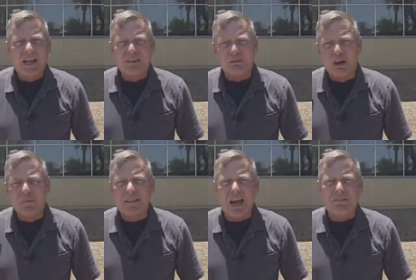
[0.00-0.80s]
and the
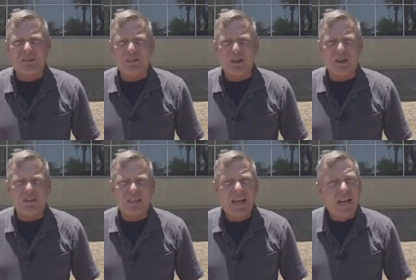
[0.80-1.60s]
Roman Catholic
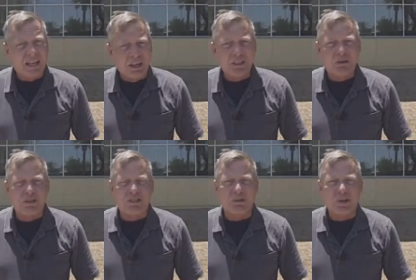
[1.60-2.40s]
Church and other
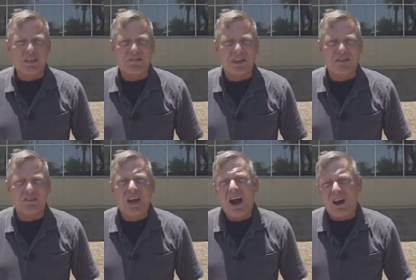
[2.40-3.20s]
Christian
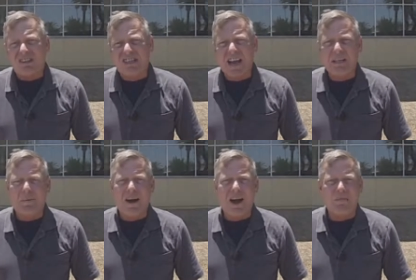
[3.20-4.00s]
organizations are standing
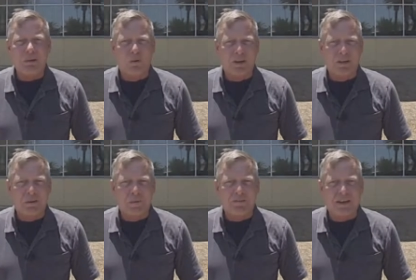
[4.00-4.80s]
behind me
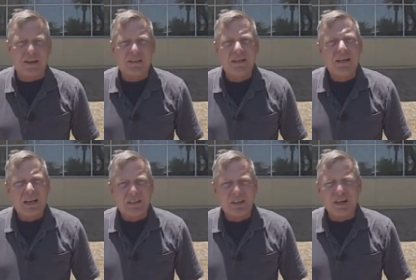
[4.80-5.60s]
100%,
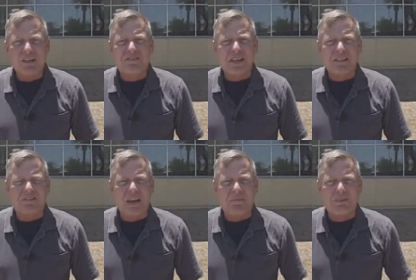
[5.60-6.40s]
and they're going to say the
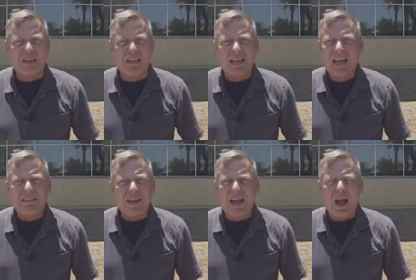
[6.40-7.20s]
same thing.
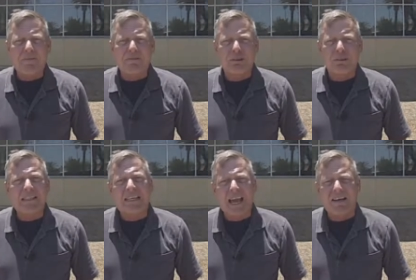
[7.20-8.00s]
They
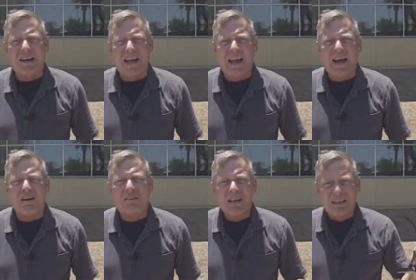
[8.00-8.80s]
absolutely cannot
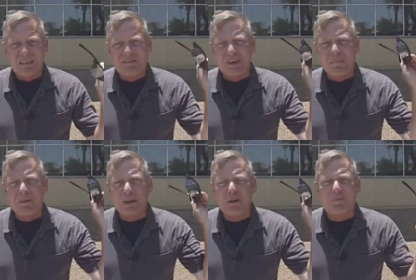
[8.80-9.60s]
have these
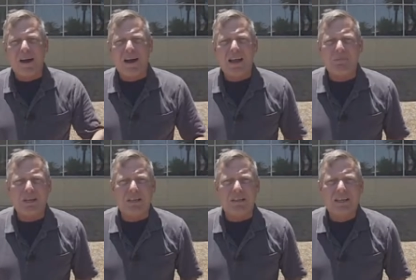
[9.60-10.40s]
embryos behind
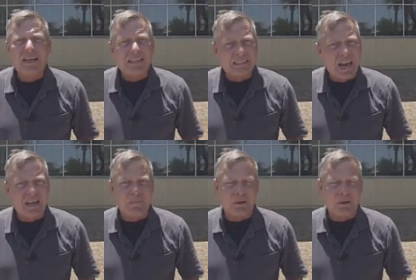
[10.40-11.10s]
me getting